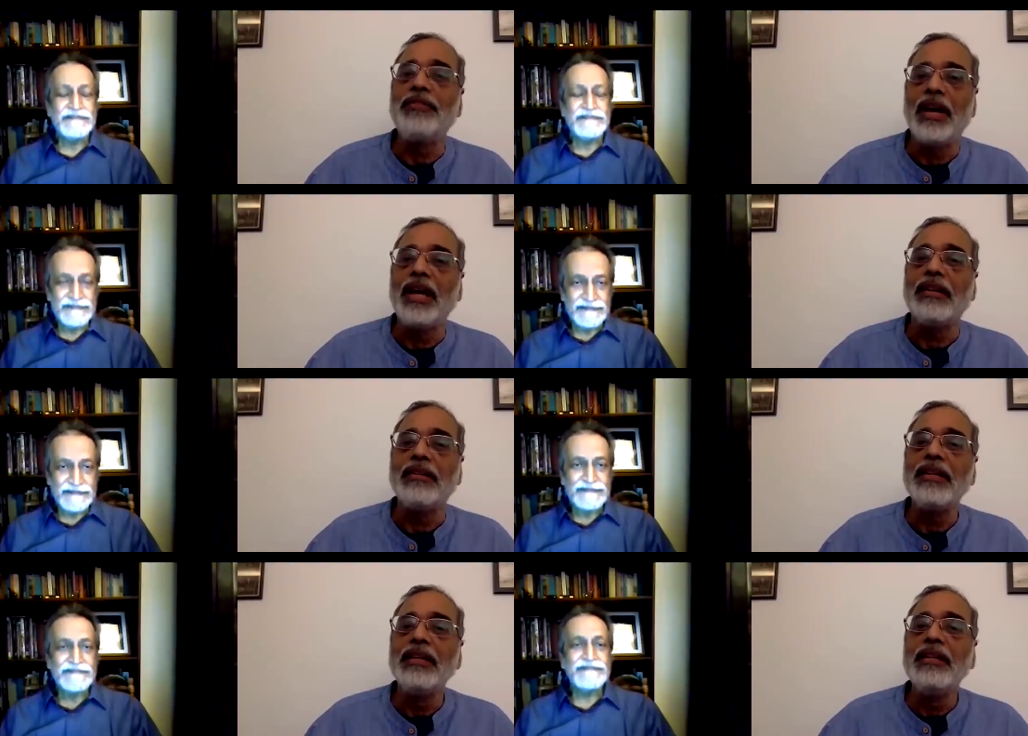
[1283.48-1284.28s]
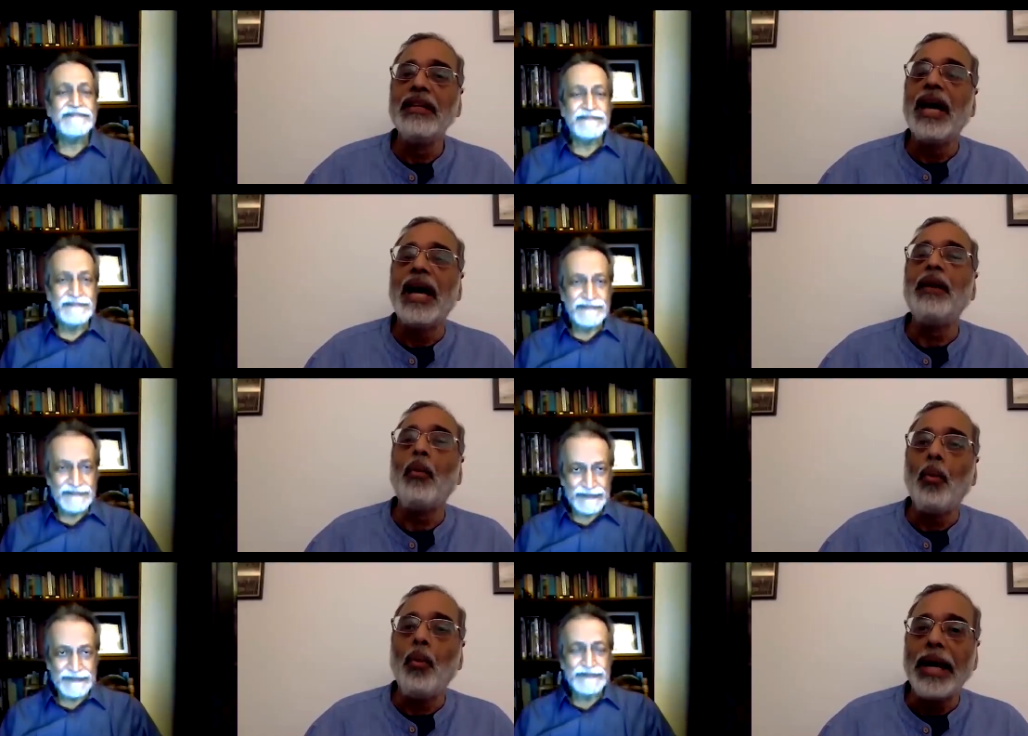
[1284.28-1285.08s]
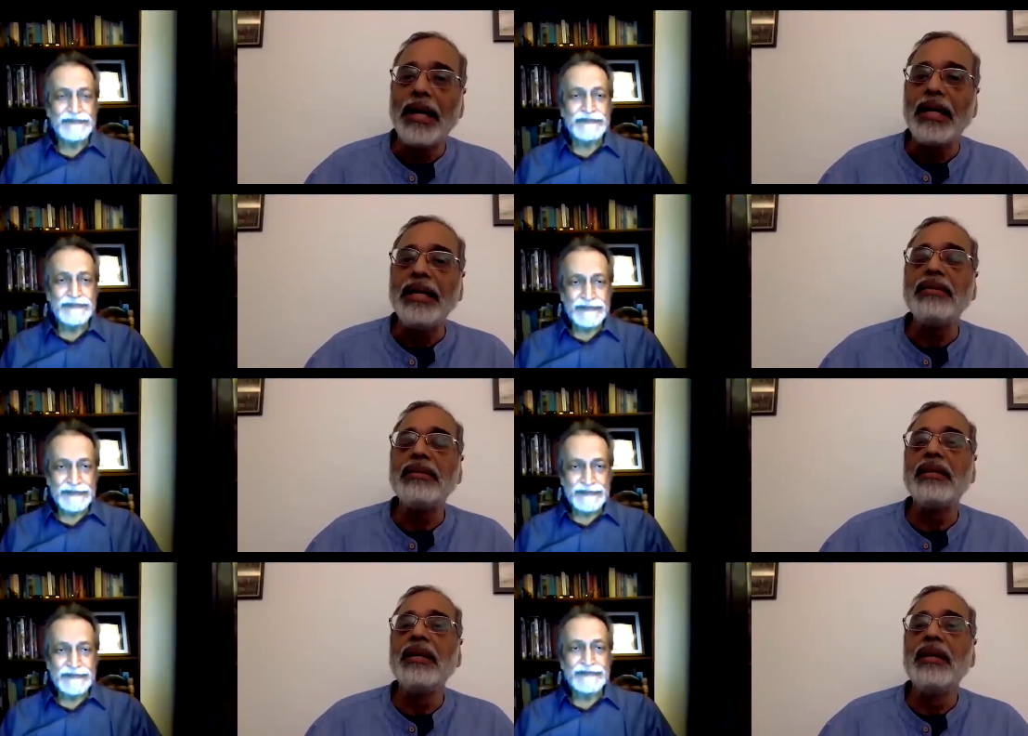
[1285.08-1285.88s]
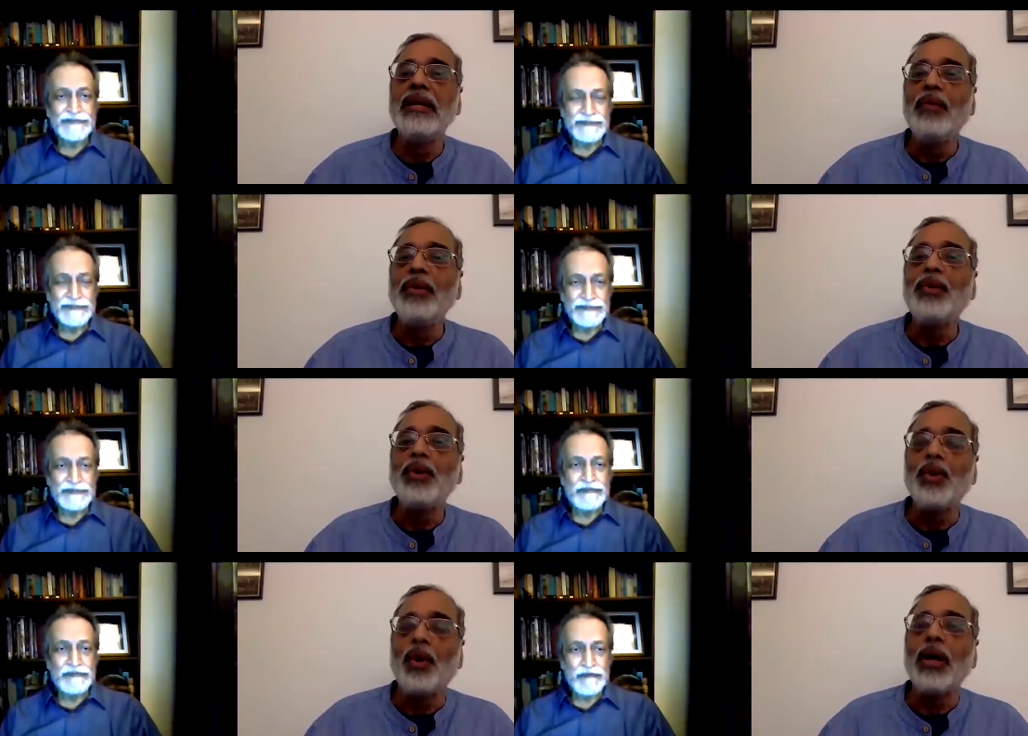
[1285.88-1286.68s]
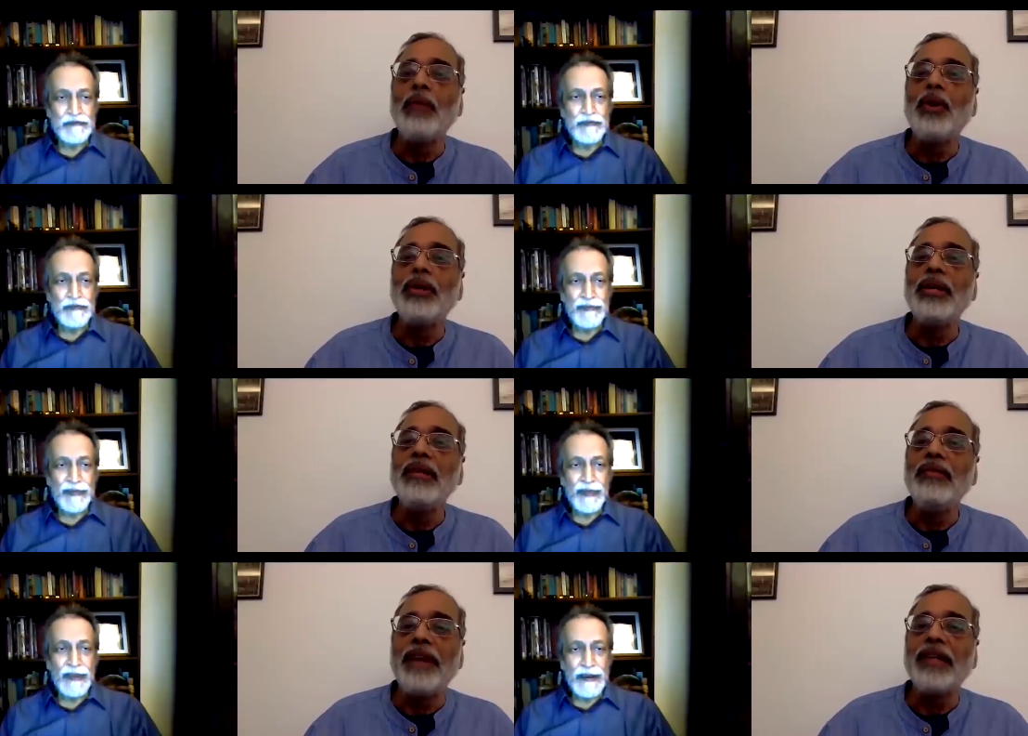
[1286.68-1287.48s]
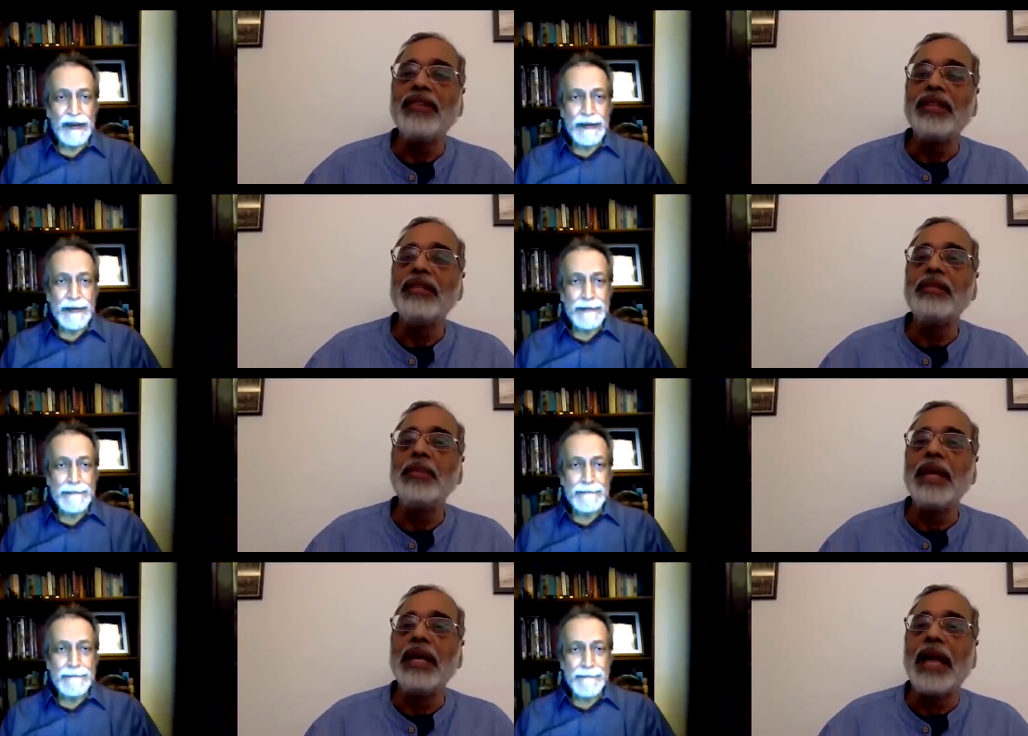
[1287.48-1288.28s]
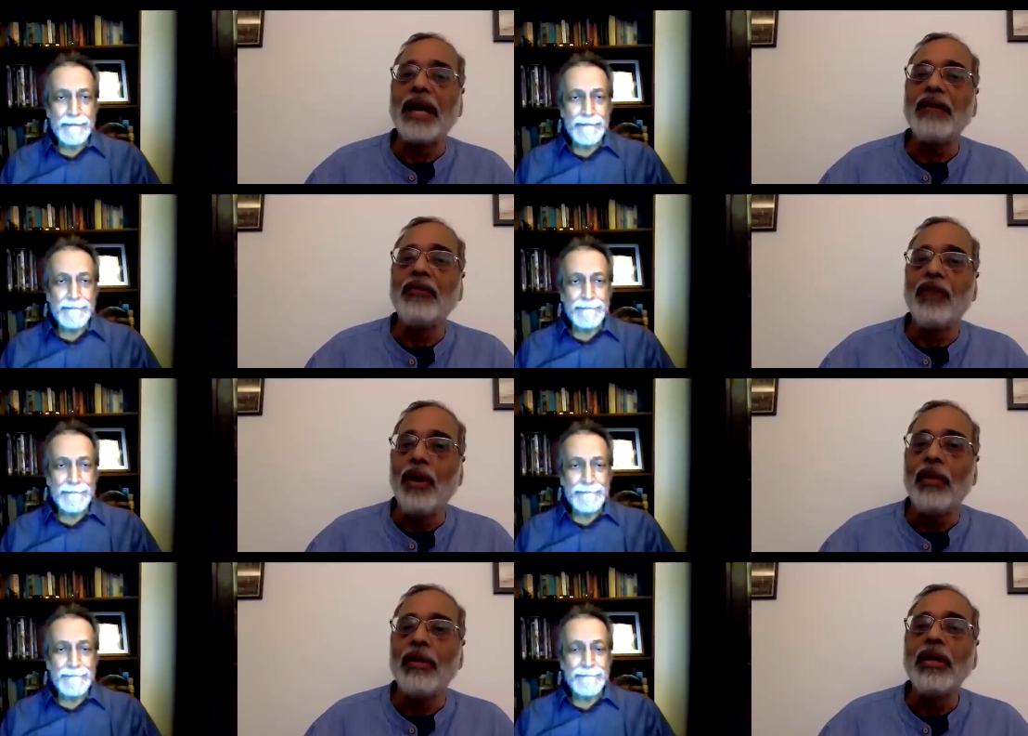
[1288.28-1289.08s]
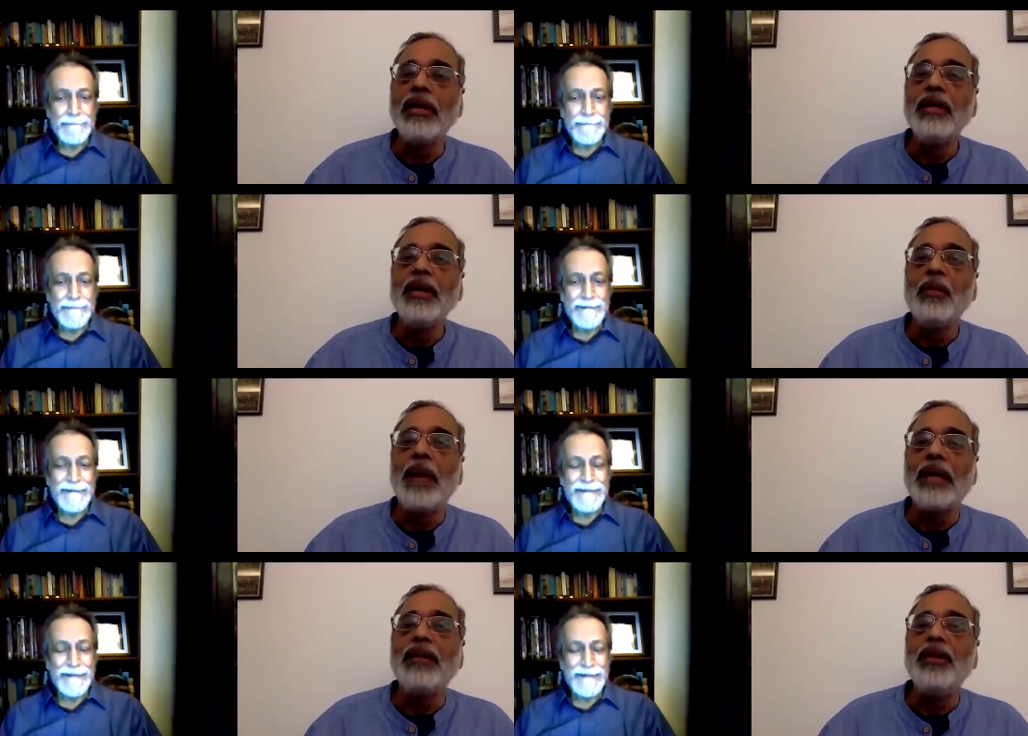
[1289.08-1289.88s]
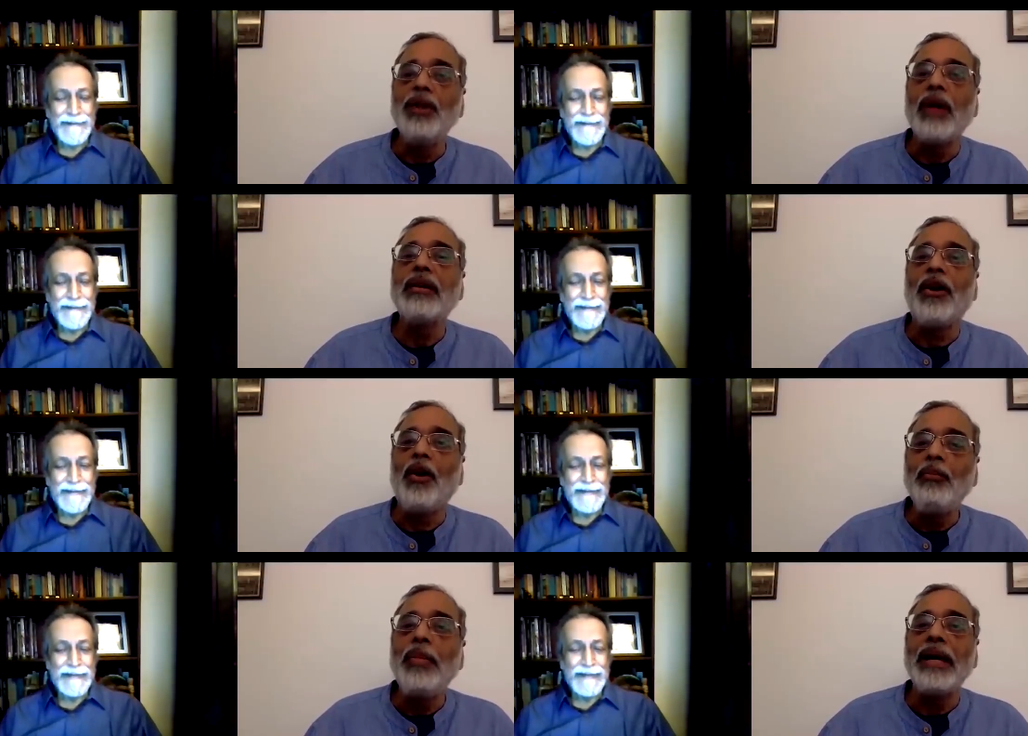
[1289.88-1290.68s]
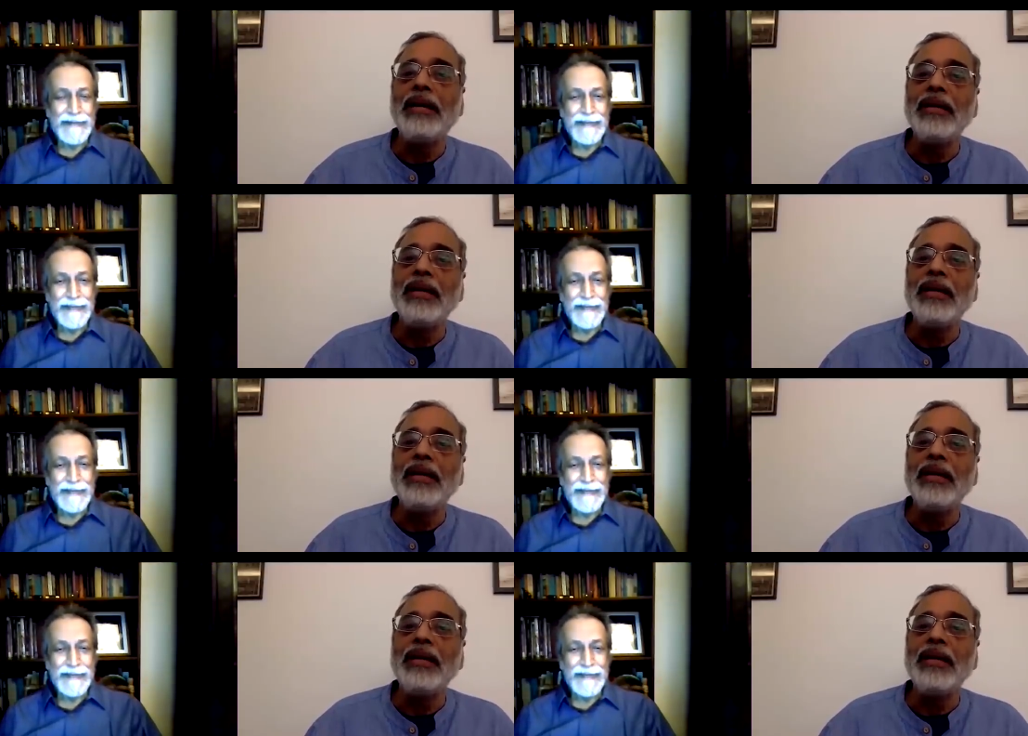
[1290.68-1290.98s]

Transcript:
Speaker 1: front, and at least we could talk about the infections being an act of God, but not combating